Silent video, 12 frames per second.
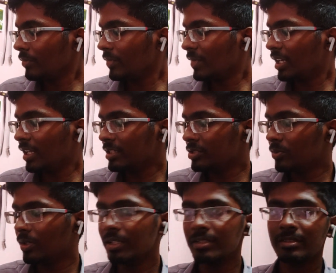the next
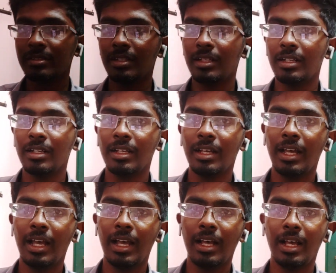one is the
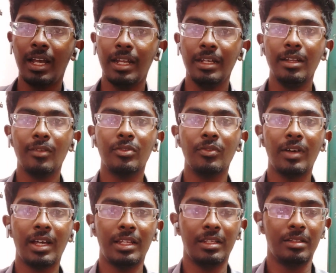handle of the
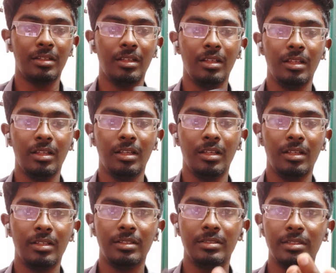violin.
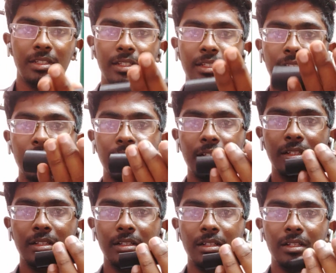See,
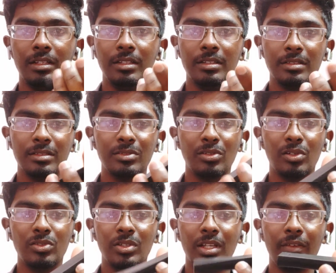this is
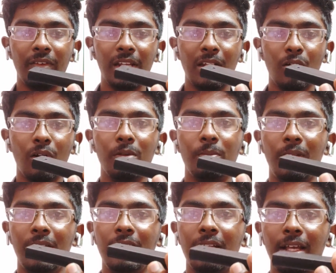also a very long
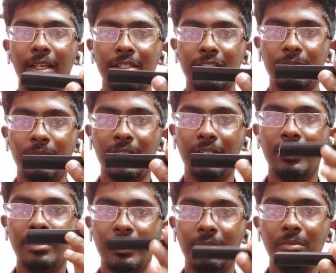print. I
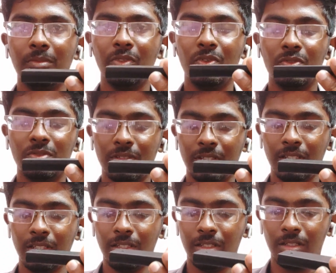splitted them
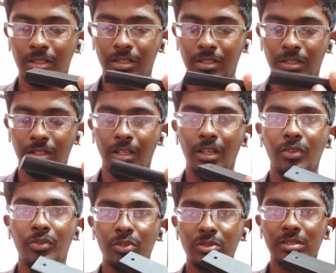using
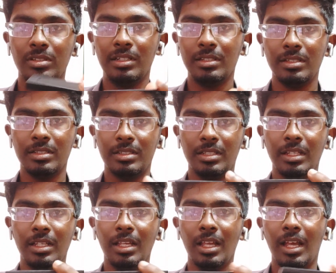Fusion
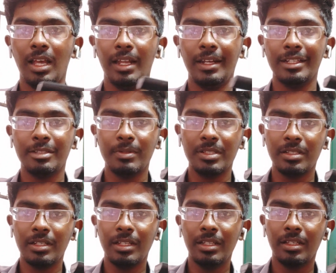360, and
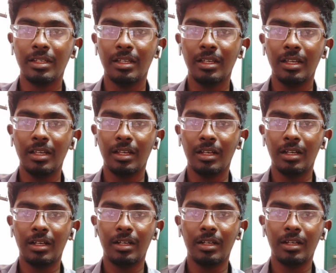especially
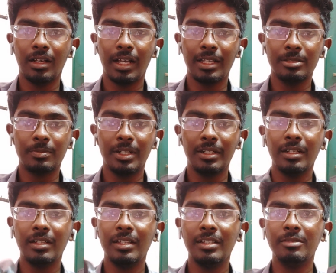I
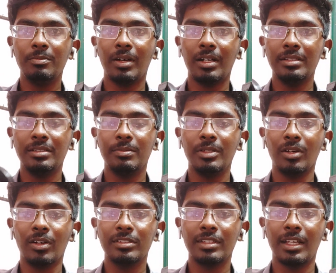splitted these parts
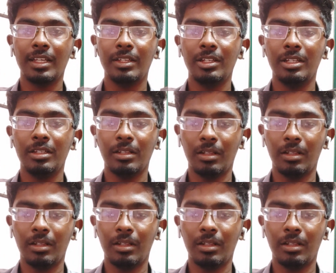because I